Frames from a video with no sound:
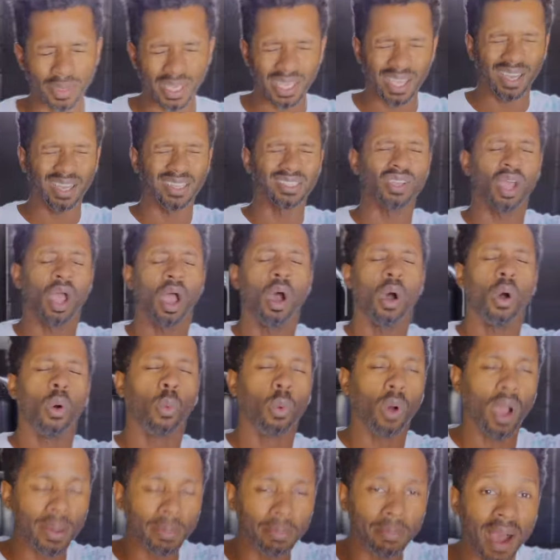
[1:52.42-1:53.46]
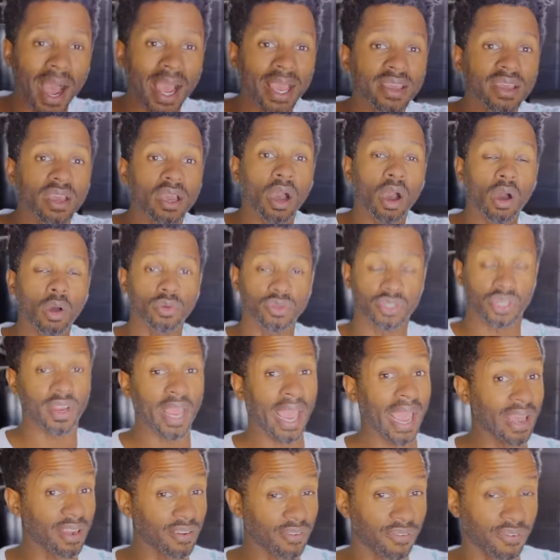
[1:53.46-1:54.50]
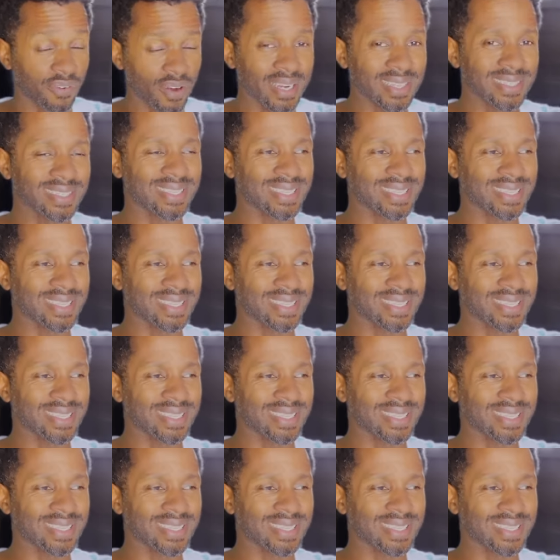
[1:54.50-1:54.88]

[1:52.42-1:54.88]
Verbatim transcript: because what my coach and friend